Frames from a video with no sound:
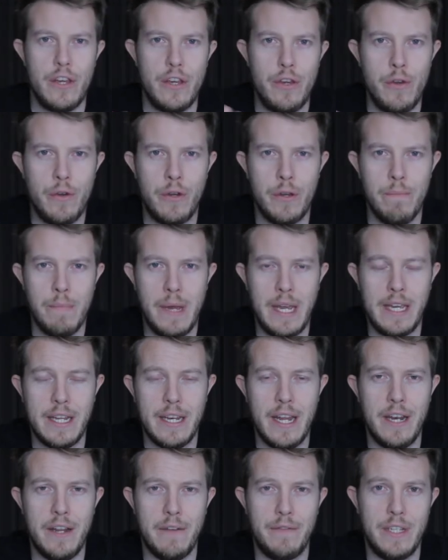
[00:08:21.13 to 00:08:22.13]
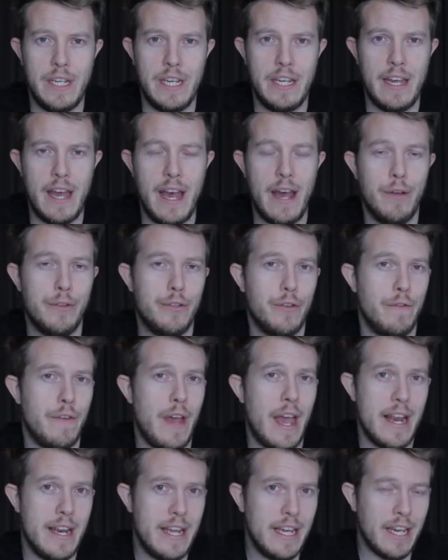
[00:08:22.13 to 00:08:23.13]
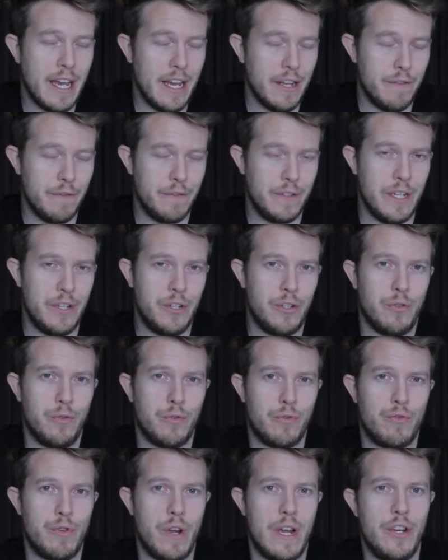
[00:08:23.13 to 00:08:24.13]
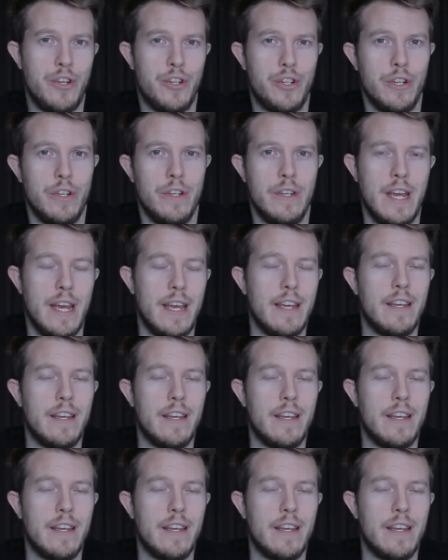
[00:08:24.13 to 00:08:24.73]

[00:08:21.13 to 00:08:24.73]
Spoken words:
You can make an NFT out of any kind of digital creation.